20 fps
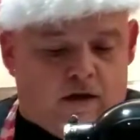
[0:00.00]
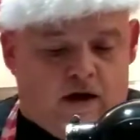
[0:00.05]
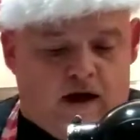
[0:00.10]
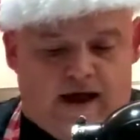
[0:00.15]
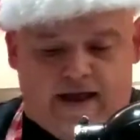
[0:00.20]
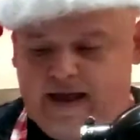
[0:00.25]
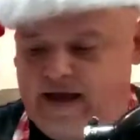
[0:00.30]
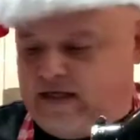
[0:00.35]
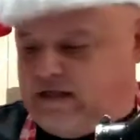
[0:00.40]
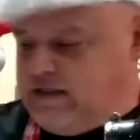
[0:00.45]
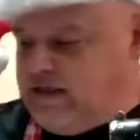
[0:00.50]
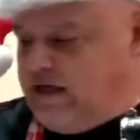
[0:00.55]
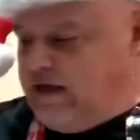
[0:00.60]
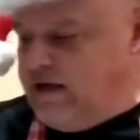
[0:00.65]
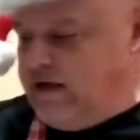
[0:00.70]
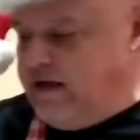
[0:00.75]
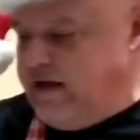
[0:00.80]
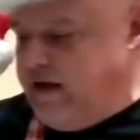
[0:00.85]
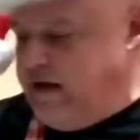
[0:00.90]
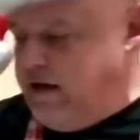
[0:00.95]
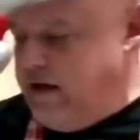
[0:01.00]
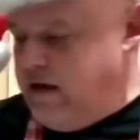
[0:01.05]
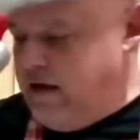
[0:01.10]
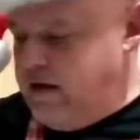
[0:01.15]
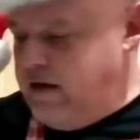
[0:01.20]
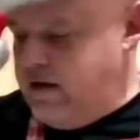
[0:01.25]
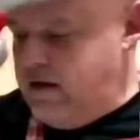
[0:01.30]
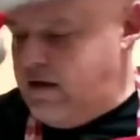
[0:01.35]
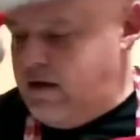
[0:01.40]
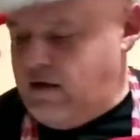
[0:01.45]
I guess
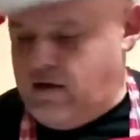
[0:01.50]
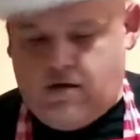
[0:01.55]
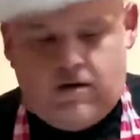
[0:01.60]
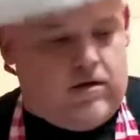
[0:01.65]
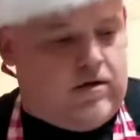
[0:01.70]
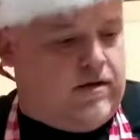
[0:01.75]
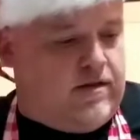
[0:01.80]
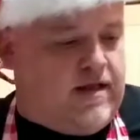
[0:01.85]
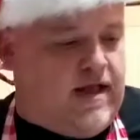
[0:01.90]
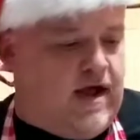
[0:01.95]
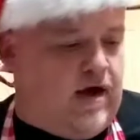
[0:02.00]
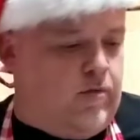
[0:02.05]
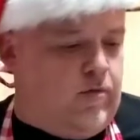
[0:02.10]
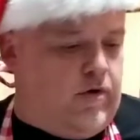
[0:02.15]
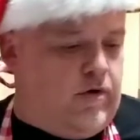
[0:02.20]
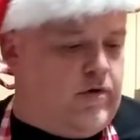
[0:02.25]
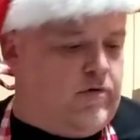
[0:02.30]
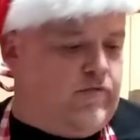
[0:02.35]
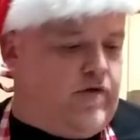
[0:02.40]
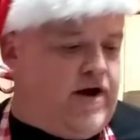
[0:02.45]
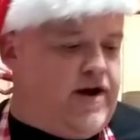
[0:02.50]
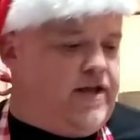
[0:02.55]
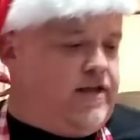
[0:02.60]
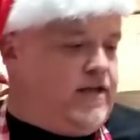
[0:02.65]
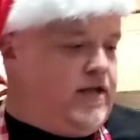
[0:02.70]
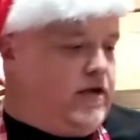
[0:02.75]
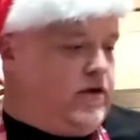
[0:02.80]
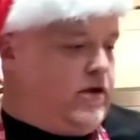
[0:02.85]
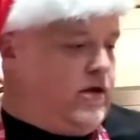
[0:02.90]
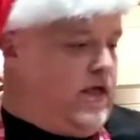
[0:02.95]
now we're ready
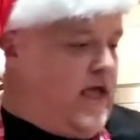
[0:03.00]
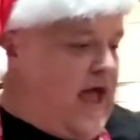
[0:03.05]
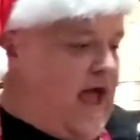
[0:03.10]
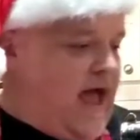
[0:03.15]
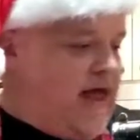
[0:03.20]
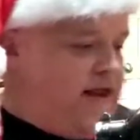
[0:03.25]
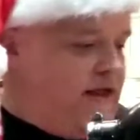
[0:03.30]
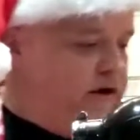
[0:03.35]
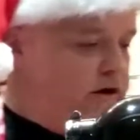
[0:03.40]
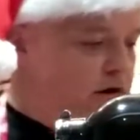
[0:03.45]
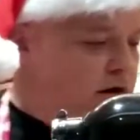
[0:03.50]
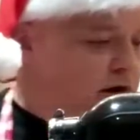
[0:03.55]
to add in